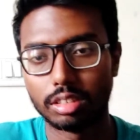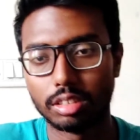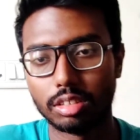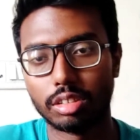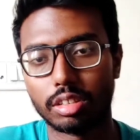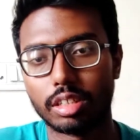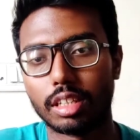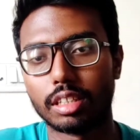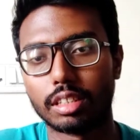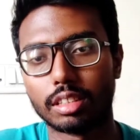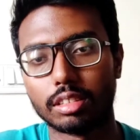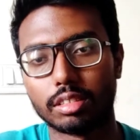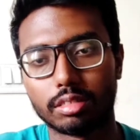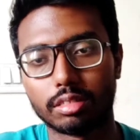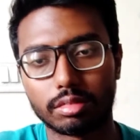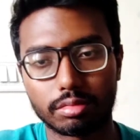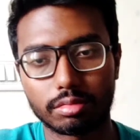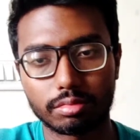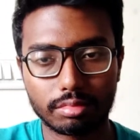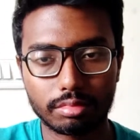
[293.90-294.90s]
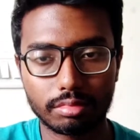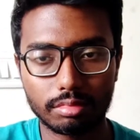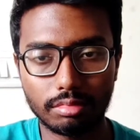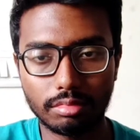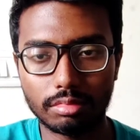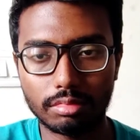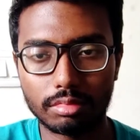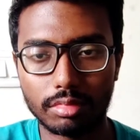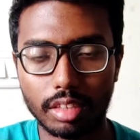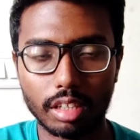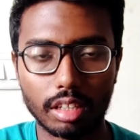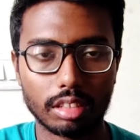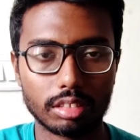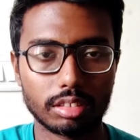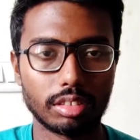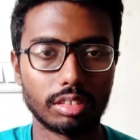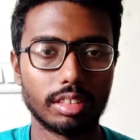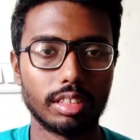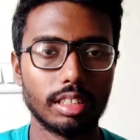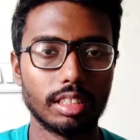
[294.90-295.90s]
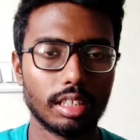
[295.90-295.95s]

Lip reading: Okay, so